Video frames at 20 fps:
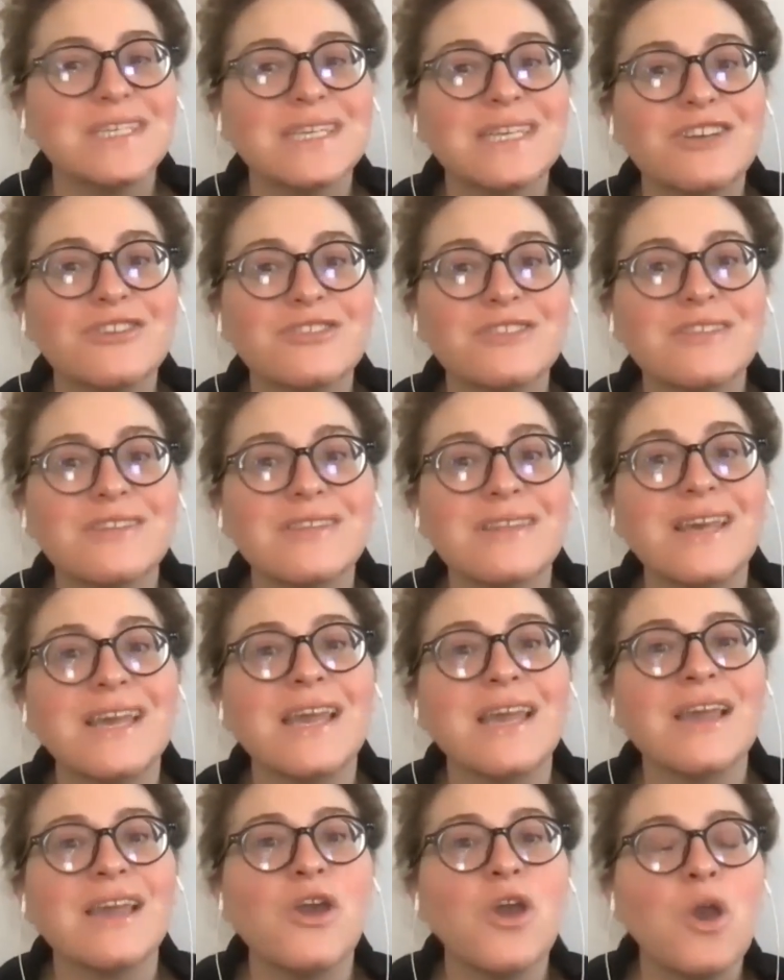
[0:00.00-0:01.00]
And here's the
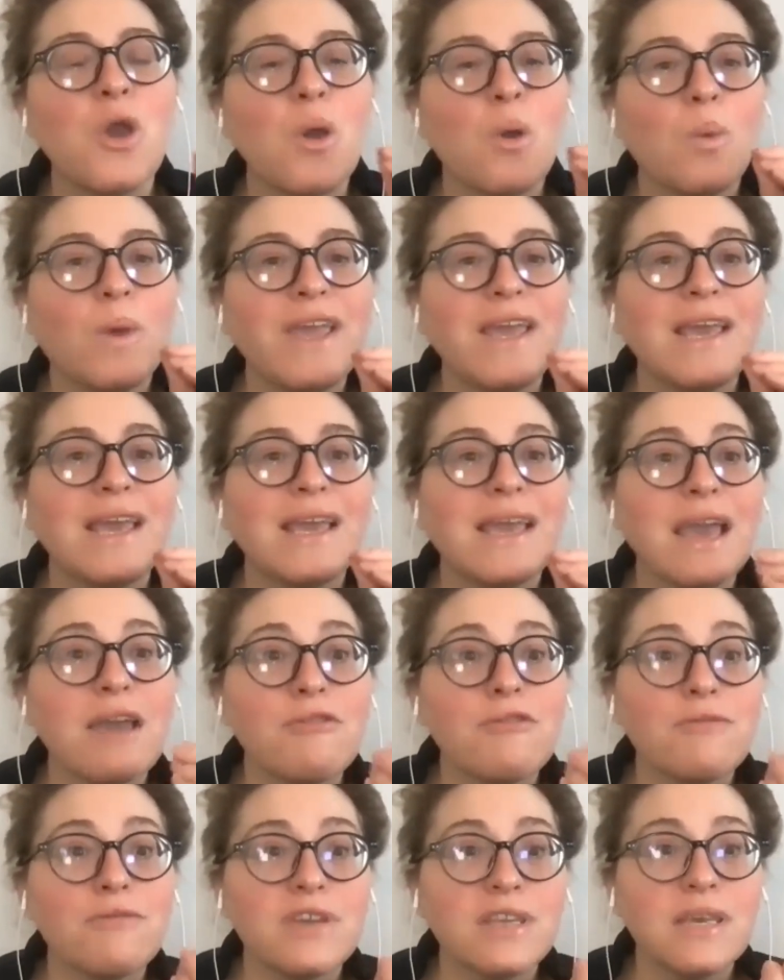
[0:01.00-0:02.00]
thing, we can
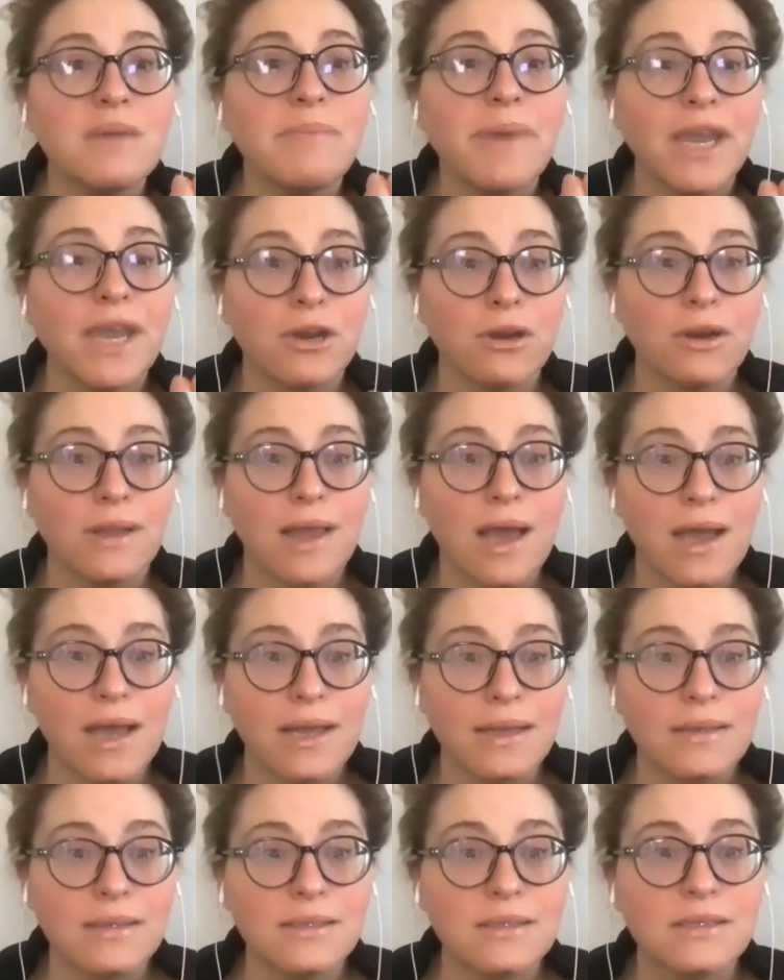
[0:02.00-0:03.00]
get really
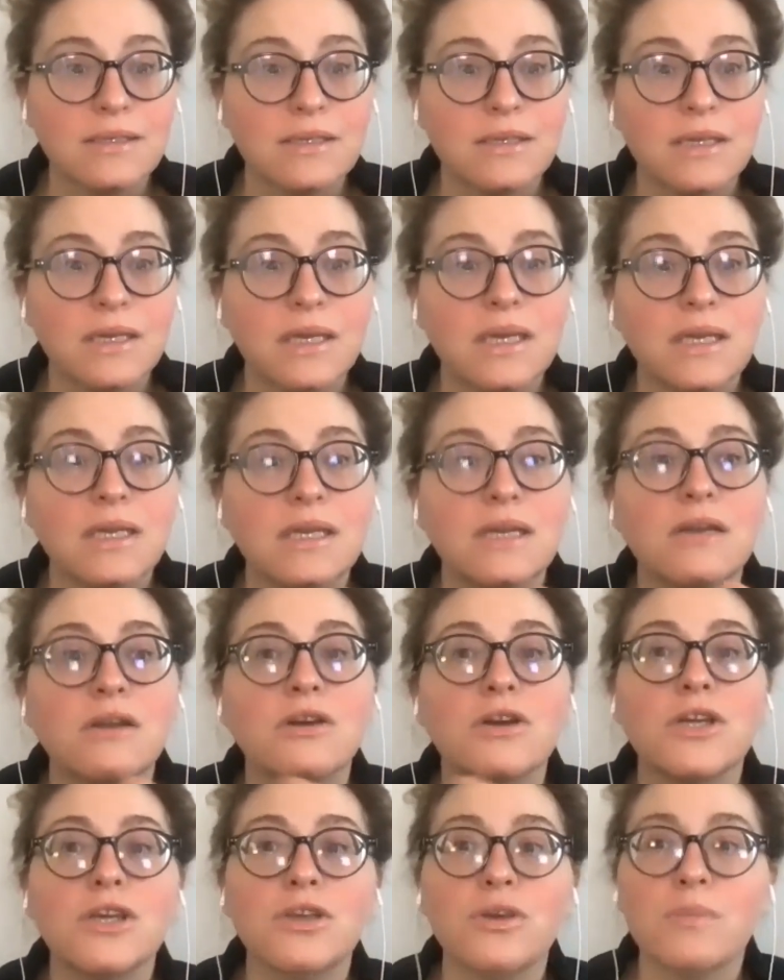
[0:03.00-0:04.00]
paralyzed in
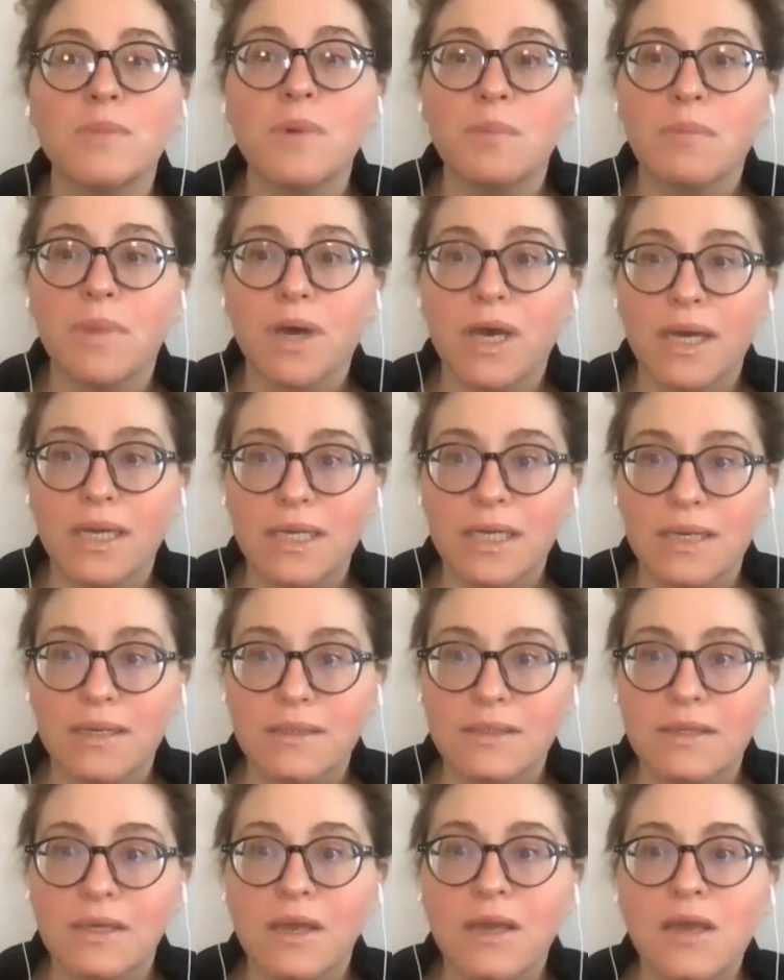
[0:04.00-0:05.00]
our human
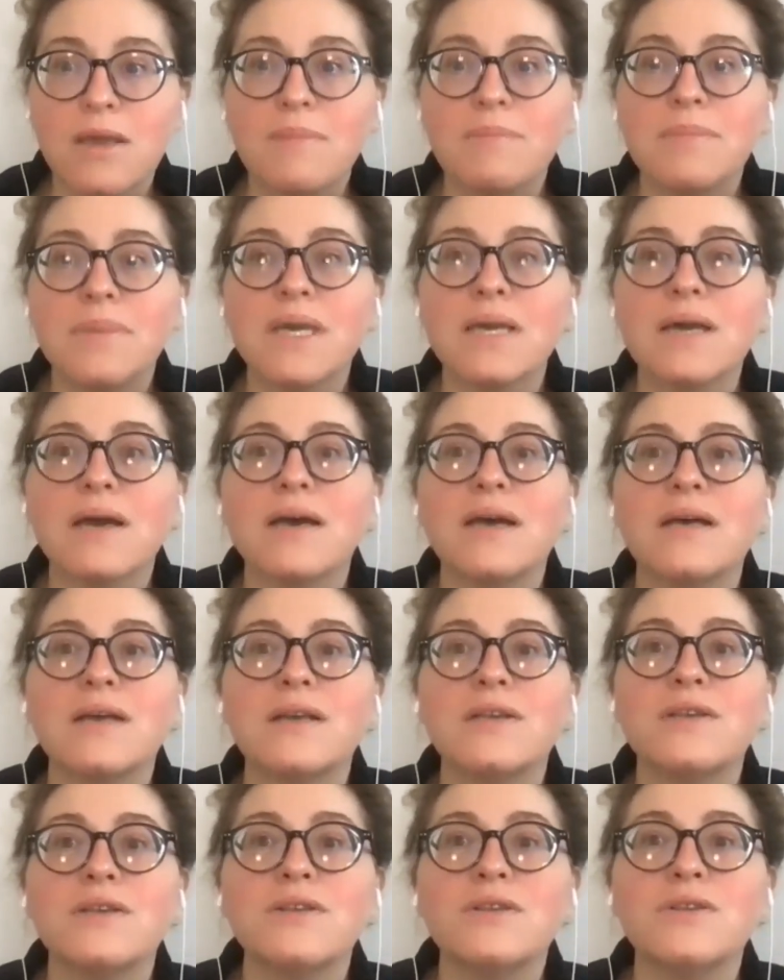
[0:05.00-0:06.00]
bodies
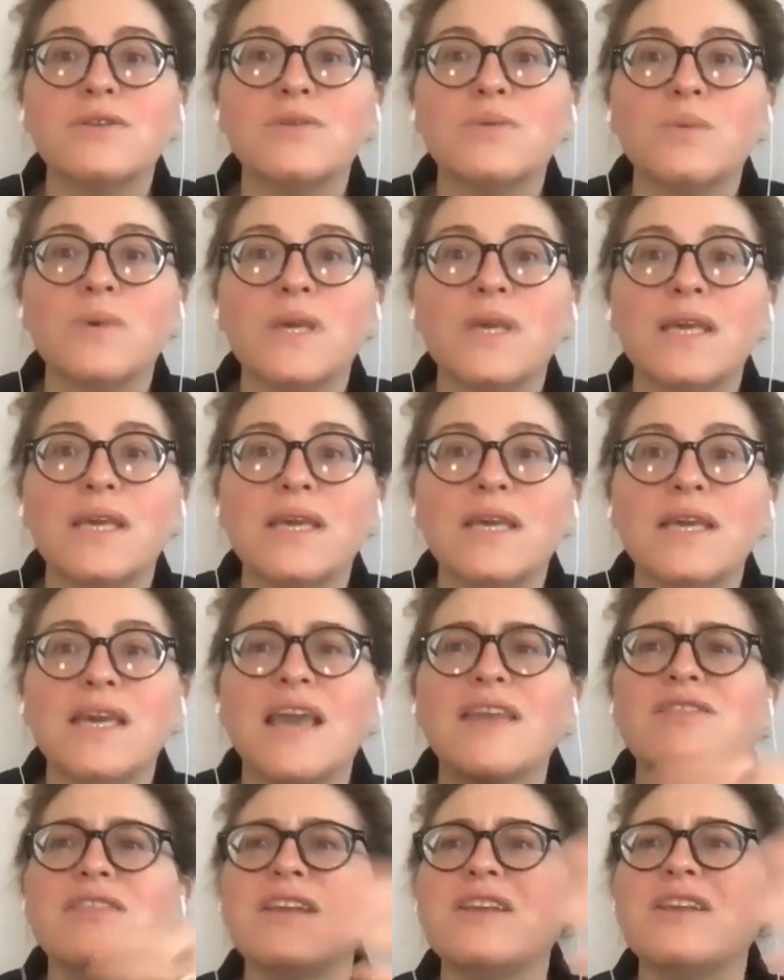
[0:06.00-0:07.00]
because we
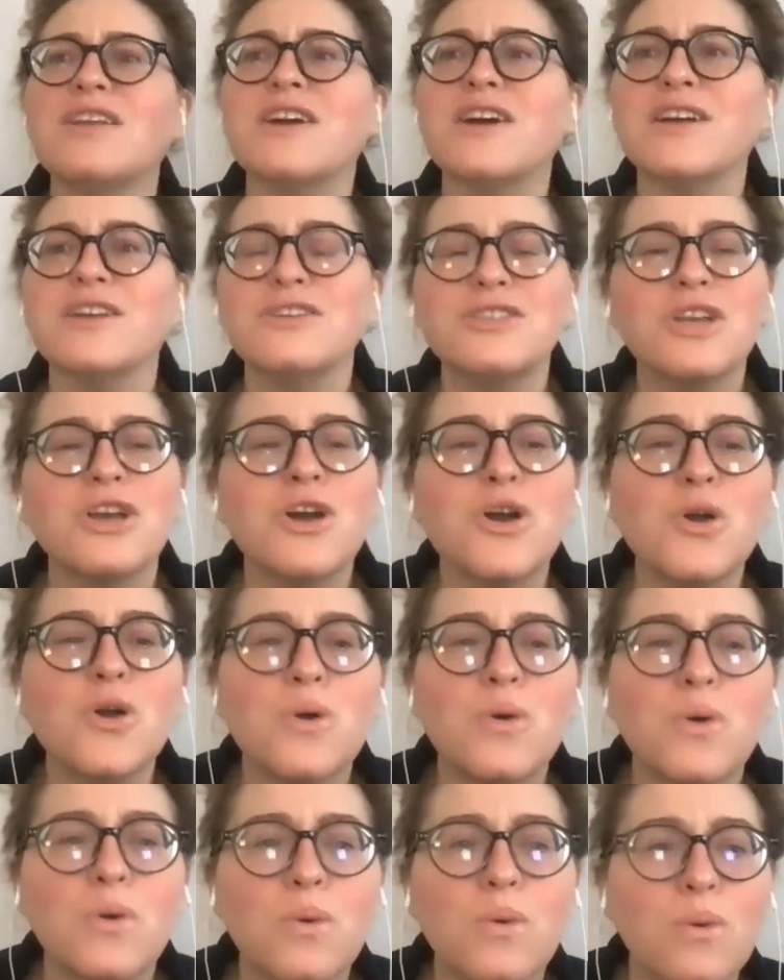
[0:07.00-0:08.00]
get the nudge.
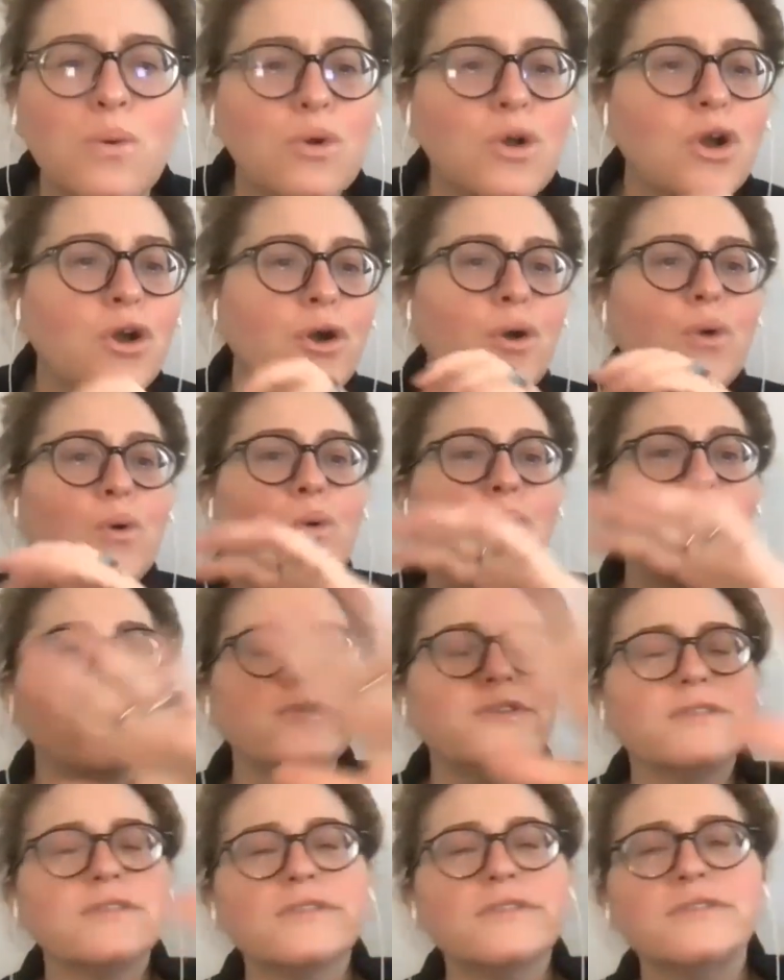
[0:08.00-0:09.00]
Oh, go,